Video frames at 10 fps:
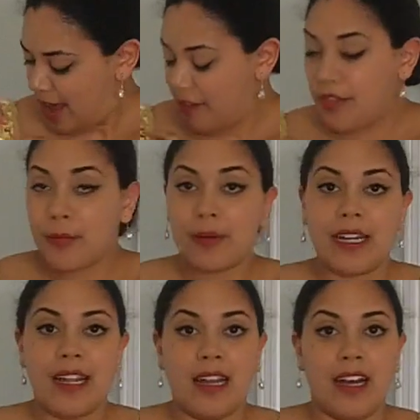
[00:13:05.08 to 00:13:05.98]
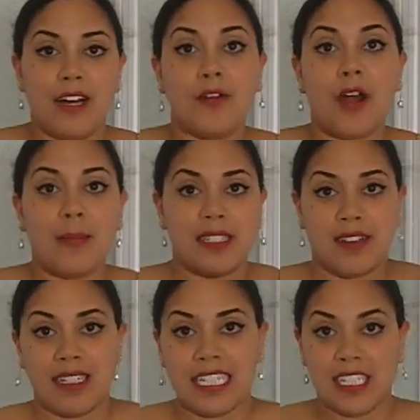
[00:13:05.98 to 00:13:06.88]
they have 3
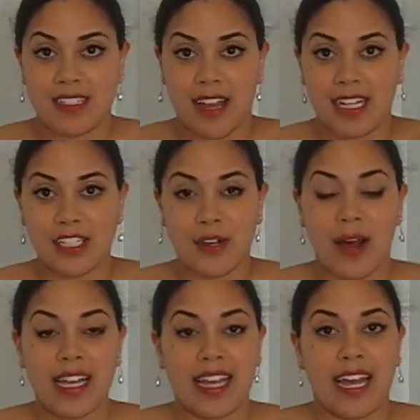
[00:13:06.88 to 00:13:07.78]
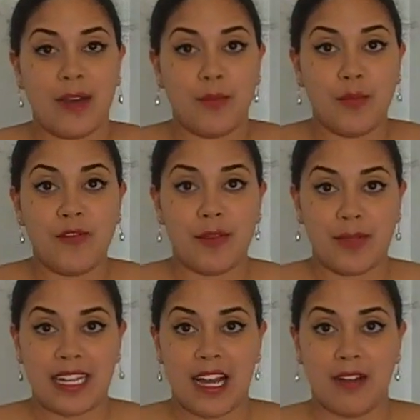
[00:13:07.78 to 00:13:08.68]
grommets on each side. So I can move
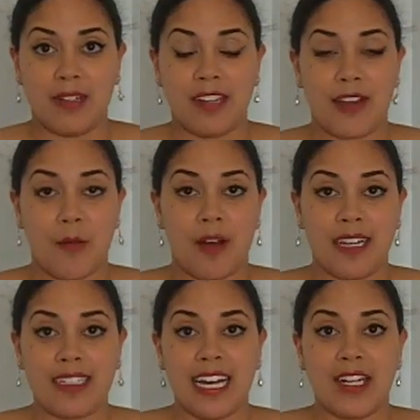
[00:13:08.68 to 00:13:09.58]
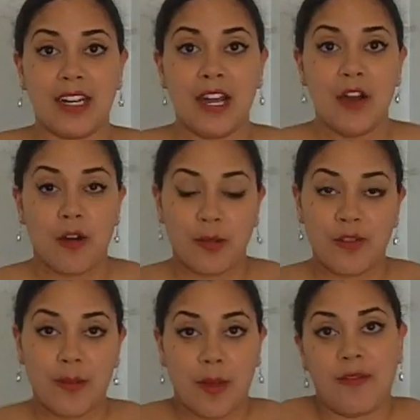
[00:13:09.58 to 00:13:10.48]
them down if I want it tighter, or
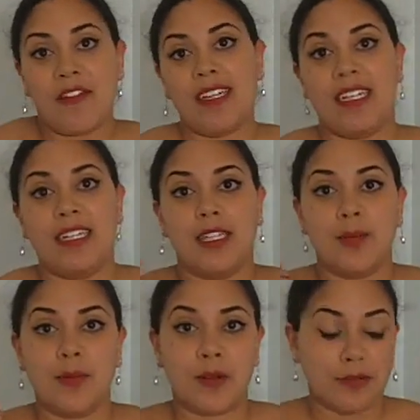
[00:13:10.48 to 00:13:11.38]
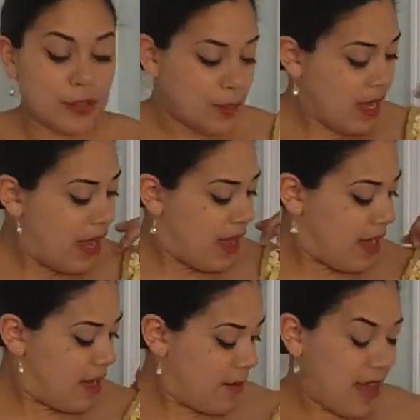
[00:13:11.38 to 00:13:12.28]
move them up if I need a little bit more room.
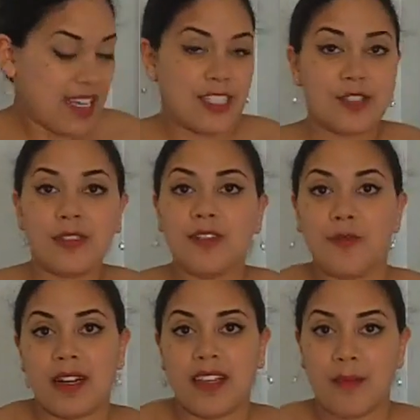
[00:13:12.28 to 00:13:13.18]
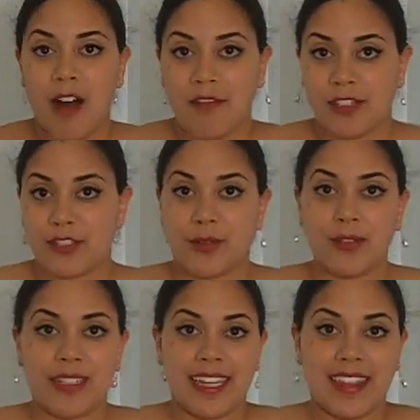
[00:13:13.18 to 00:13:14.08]
I can sort of wear them off the
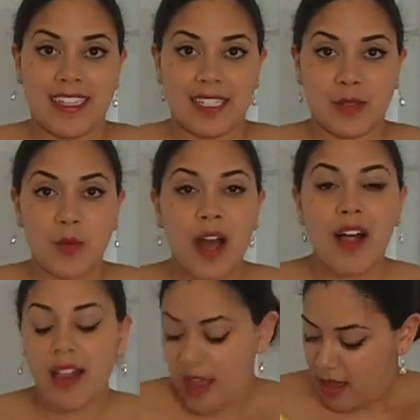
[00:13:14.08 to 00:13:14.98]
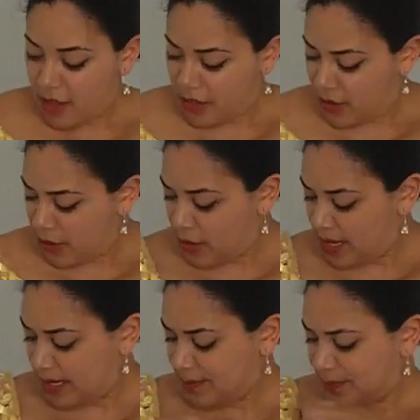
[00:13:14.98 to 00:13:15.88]
shoulder like this as well.
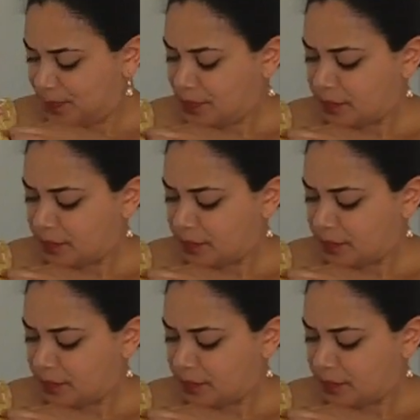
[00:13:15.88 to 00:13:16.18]
Although